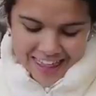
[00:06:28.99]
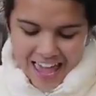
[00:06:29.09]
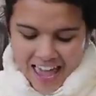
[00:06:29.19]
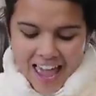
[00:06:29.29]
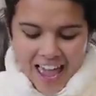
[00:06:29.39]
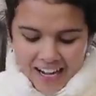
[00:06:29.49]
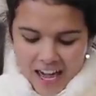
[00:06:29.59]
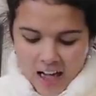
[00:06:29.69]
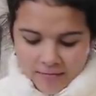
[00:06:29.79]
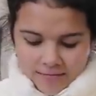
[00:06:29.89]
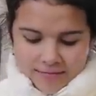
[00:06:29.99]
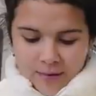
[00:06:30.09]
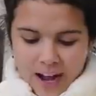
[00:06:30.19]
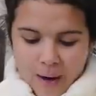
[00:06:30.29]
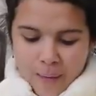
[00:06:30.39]
Then
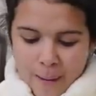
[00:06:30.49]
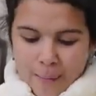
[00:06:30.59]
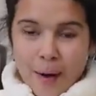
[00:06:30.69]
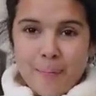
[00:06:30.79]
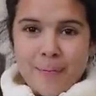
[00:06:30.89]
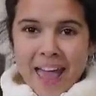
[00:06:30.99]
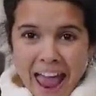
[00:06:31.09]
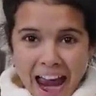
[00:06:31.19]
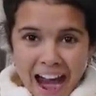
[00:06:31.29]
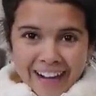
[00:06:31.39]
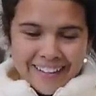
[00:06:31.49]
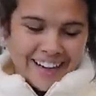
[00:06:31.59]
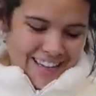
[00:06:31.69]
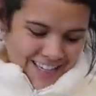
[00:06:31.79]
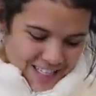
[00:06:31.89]
we got one more pair.
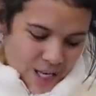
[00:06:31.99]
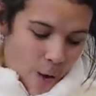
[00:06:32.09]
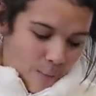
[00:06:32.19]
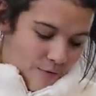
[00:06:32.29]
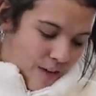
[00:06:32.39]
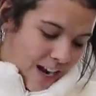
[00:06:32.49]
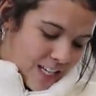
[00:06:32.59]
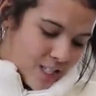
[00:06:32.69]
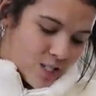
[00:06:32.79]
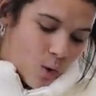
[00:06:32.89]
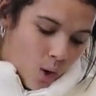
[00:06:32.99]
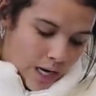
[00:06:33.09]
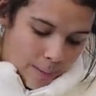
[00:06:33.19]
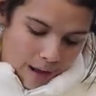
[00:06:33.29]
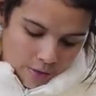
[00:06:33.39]
So funny
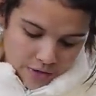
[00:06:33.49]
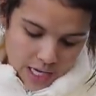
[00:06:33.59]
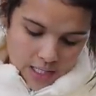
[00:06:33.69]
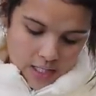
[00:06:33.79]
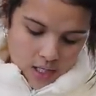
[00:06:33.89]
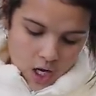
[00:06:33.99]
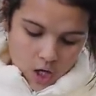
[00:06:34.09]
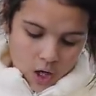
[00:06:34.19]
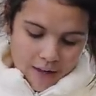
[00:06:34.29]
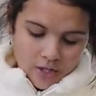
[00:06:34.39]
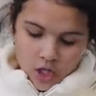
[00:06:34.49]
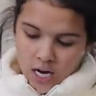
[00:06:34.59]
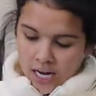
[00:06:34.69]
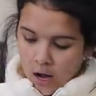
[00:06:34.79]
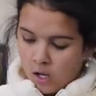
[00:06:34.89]
story about this. You'll have to
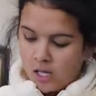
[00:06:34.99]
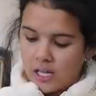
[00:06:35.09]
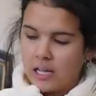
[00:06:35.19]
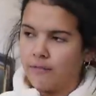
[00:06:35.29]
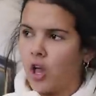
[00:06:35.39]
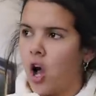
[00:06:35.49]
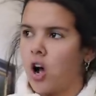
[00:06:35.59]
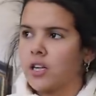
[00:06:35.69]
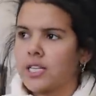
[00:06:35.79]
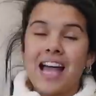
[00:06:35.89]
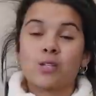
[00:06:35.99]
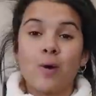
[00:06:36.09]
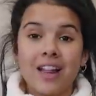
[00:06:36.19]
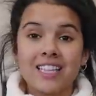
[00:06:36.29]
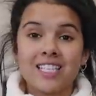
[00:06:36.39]
check out Klailea Vlogs as
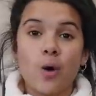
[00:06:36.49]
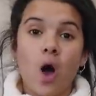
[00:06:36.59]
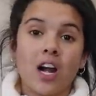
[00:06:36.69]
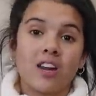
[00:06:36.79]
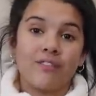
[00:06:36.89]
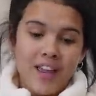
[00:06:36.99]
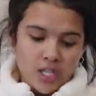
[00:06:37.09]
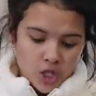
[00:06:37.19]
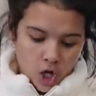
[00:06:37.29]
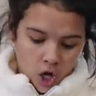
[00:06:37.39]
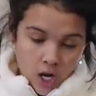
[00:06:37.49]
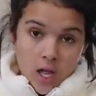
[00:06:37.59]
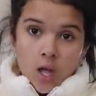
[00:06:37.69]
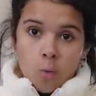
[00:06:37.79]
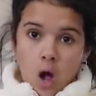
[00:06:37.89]
well as the Ohana Adventure.
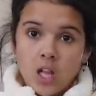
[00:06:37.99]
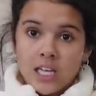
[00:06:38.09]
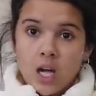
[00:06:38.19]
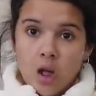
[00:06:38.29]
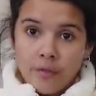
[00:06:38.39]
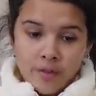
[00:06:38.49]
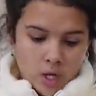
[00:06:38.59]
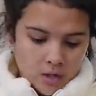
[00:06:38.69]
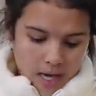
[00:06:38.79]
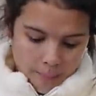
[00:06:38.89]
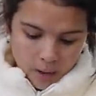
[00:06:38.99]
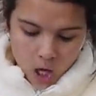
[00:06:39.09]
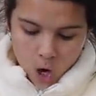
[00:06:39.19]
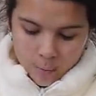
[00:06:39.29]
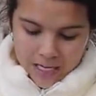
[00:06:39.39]
I'll link all the videos down
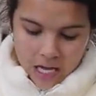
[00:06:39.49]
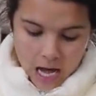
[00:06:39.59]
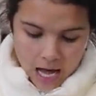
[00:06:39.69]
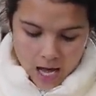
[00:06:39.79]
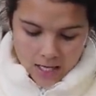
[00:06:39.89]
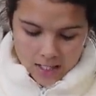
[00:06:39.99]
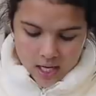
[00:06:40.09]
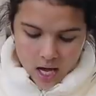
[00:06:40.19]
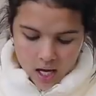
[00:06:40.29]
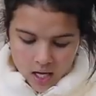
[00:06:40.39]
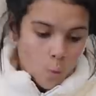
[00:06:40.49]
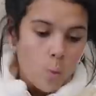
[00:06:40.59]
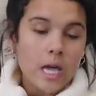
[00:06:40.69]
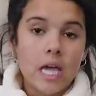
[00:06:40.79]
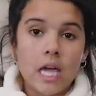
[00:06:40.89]
below because
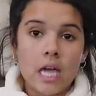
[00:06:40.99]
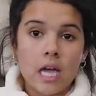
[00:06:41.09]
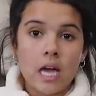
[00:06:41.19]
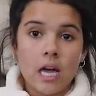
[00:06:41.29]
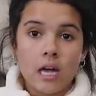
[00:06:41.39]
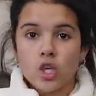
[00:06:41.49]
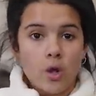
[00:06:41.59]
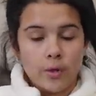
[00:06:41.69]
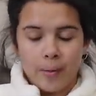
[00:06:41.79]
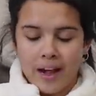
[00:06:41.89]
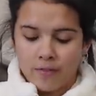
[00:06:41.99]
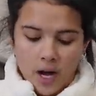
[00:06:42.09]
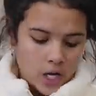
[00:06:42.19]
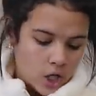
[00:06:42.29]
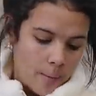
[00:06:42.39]
we showed the Black
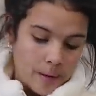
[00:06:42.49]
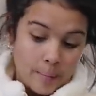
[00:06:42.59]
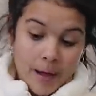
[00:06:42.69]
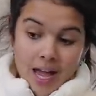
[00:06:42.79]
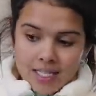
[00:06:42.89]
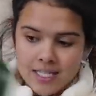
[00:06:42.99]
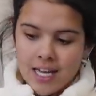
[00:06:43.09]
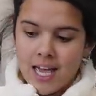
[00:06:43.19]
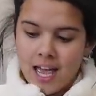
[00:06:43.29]
Friday shopping, but